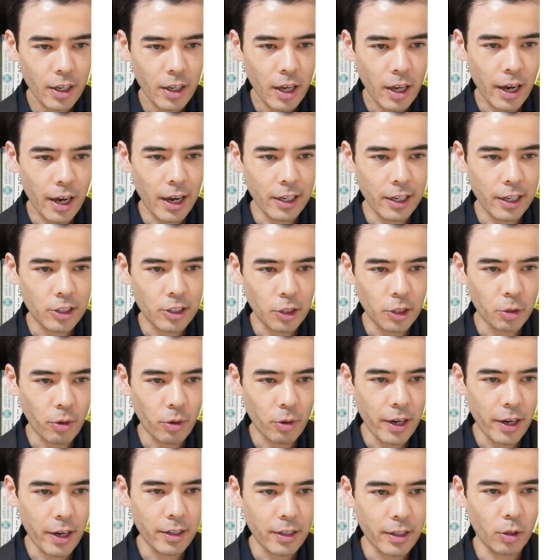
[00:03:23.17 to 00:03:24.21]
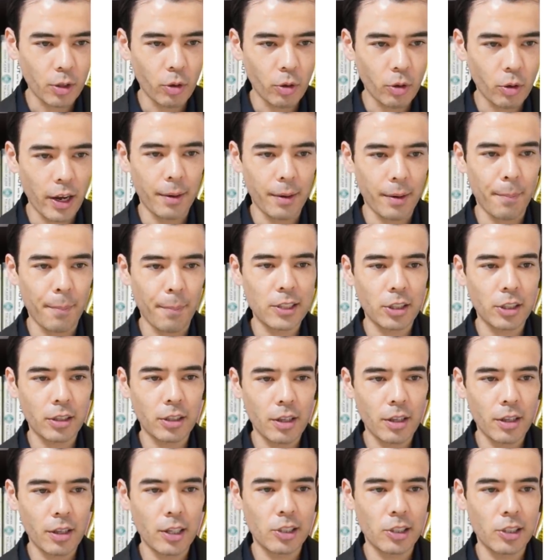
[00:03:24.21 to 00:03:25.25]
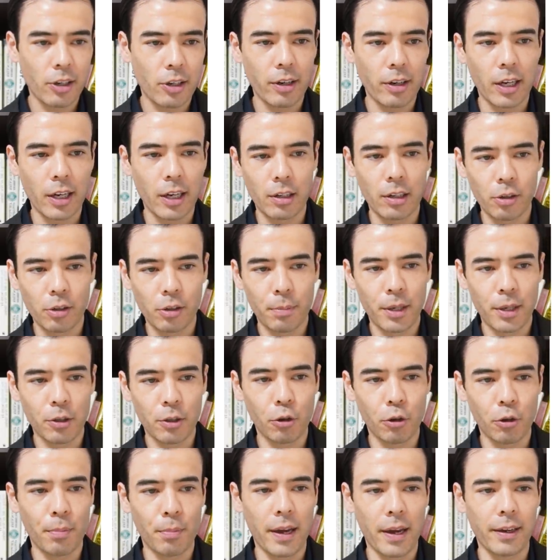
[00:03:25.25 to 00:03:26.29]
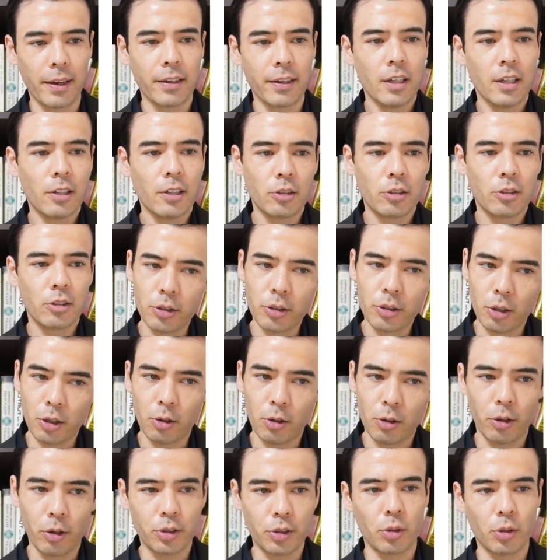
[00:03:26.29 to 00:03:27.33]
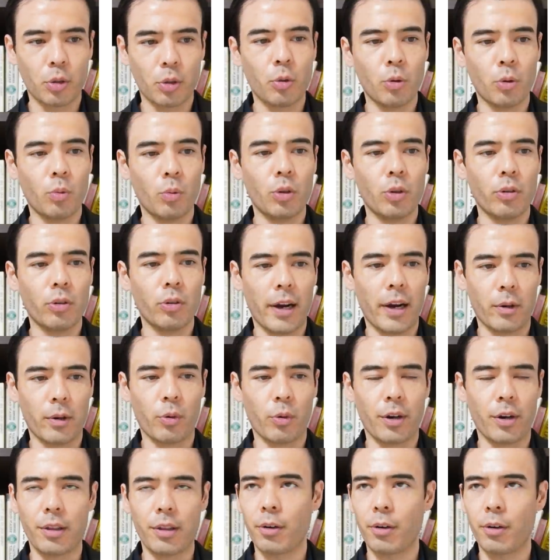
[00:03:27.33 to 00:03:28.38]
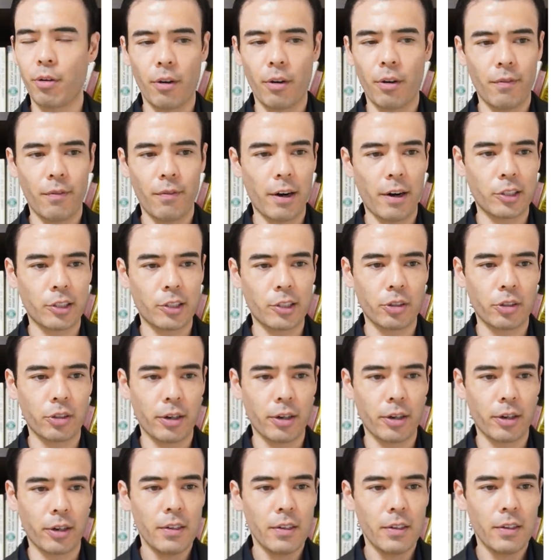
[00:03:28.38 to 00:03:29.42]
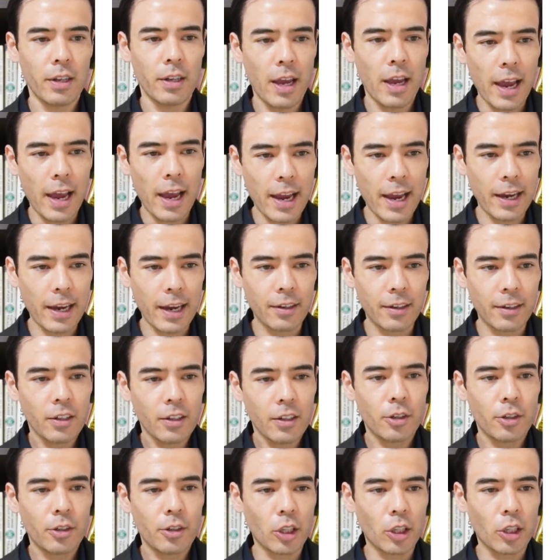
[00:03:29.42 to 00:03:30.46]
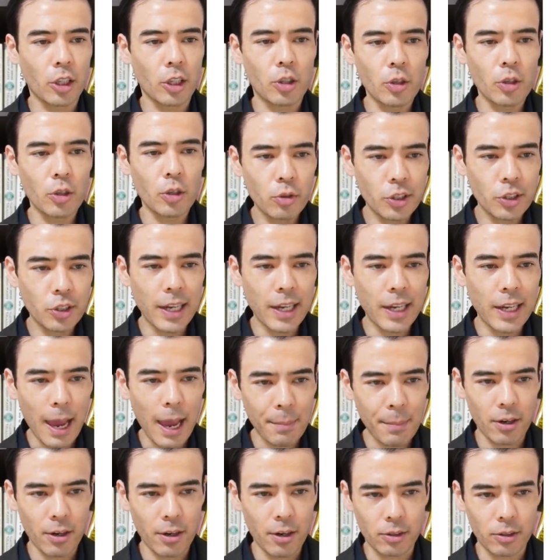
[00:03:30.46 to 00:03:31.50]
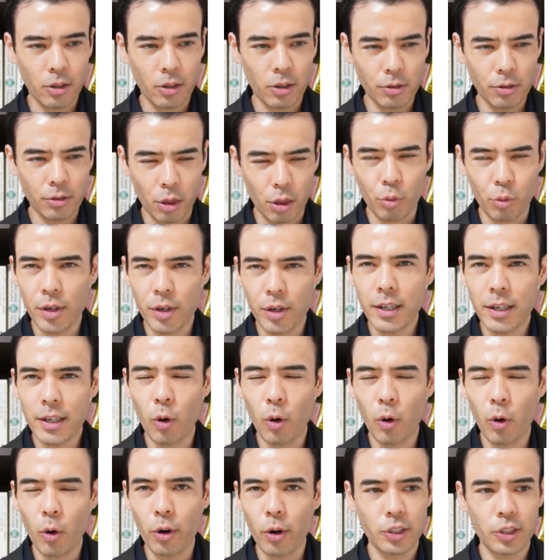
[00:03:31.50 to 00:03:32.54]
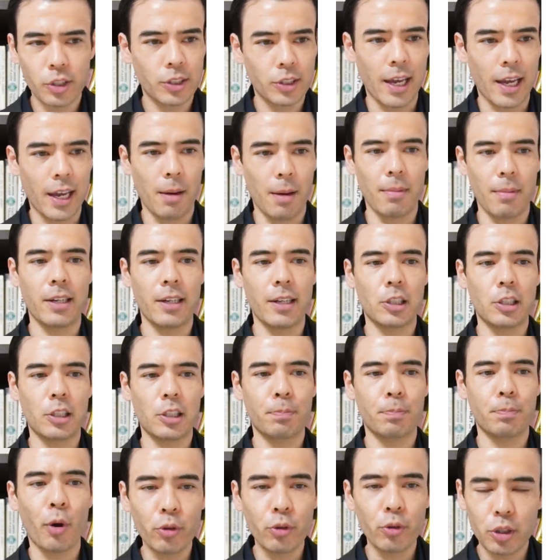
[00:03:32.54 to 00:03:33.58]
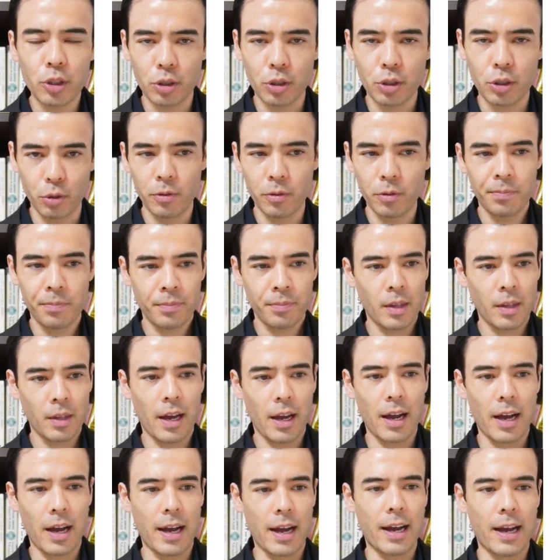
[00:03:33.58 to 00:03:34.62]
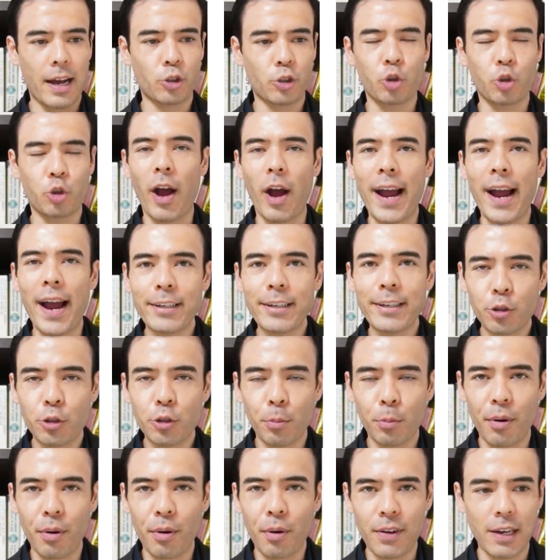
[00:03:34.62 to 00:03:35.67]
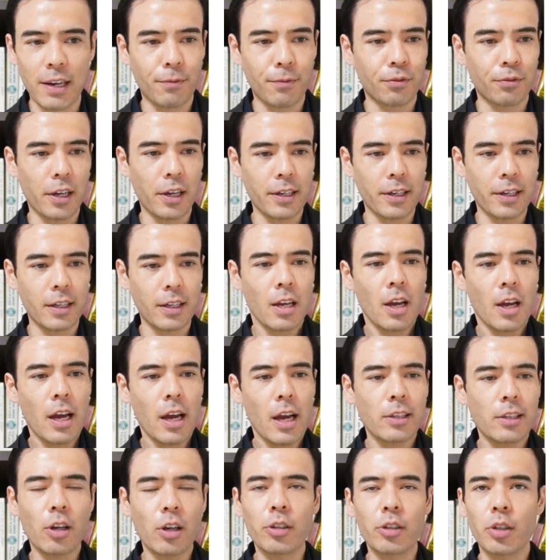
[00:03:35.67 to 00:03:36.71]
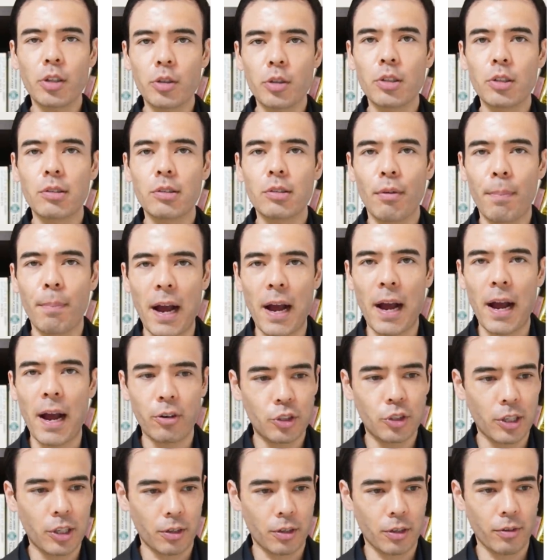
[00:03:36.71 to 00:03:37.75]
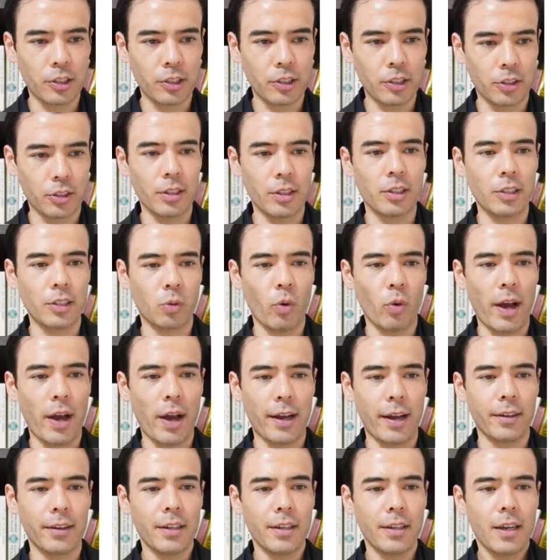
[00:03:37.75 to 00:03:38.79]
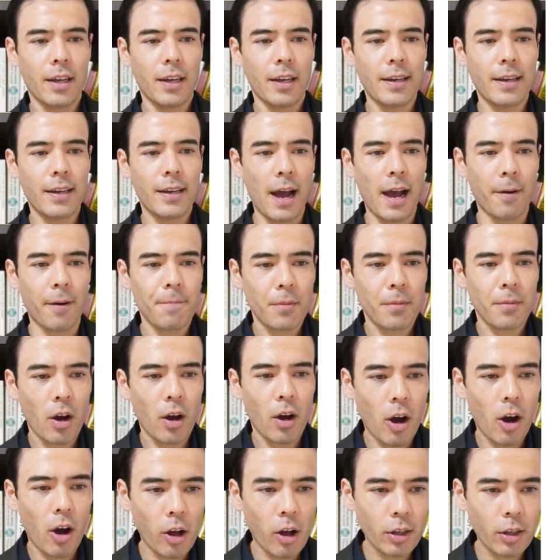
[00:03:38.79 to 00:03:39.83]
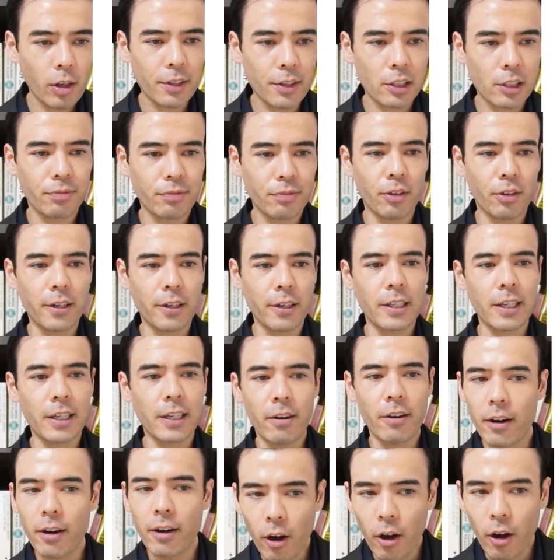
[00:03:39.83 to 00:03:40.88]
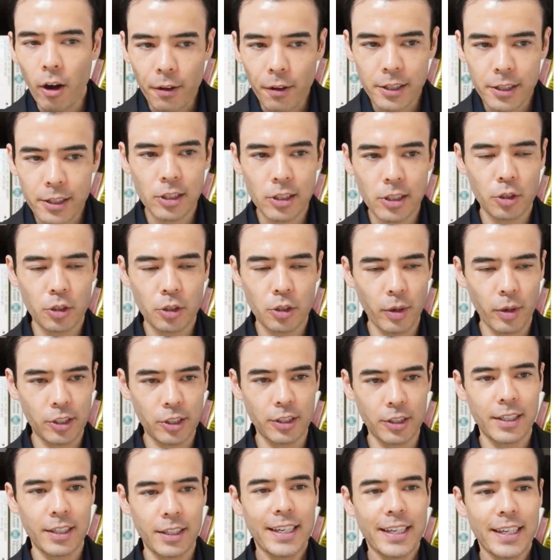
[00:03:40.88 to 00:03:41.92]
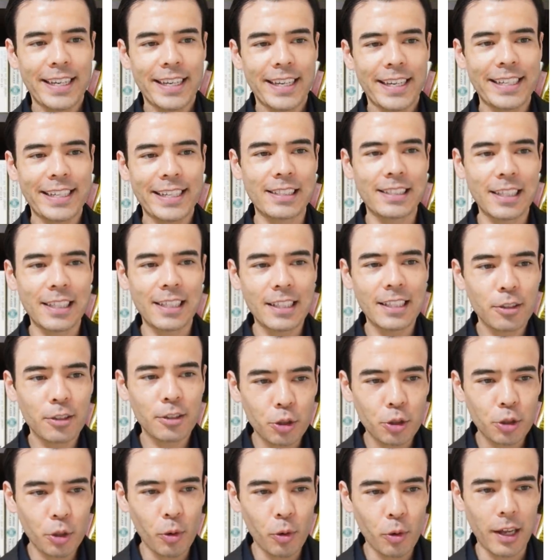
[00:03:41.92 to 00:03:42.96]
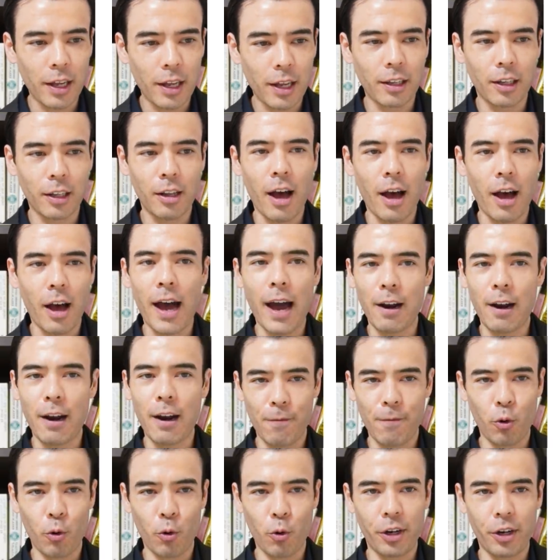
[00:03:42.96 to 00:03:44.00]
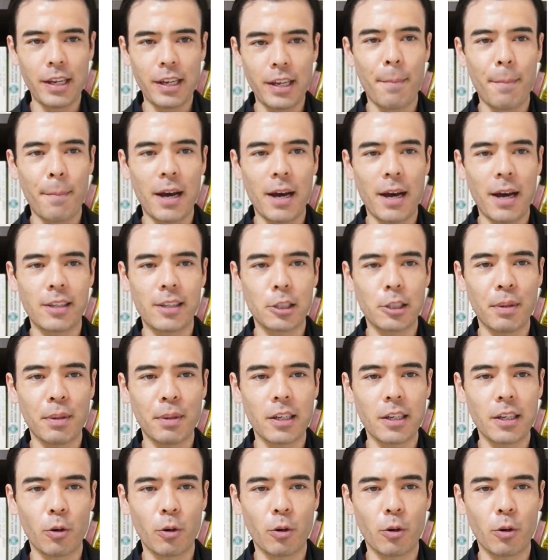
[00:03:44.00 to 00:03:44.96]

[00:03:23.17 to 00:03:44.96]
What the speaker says: Sichuan, and Hunan. Basically, this area and a little bit of Hubei. So also close to Wuhan, where the coronavirus started. And there's a huge dam here. It's called the Three Gorges Dam, and it's supposed to try to prevent flooding. It's also used for power generation as well. Now, all of this flooding here and all this situation is leading to a lot of worry about this being a